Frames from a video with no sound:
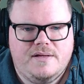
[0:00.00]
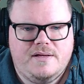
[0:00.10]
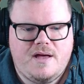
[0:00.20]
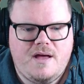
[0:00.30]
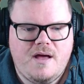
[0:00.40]

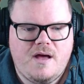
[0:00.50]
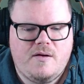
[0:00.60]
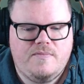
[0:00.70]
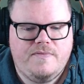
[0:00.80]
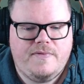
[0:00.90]

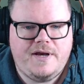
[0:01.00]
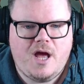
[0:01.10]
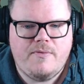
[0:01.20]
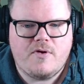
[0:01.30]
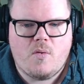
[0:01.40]
They
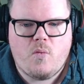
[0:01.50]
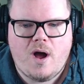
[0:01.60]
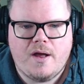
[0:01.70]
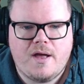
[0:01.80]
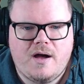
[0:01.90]
know we've got
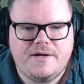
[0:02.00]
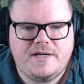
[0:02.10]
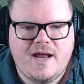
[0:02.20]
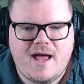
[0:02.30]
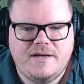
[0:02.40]
one card
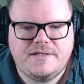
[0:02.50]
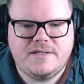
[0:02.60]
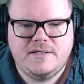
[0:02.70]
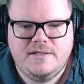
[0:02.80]
in hand.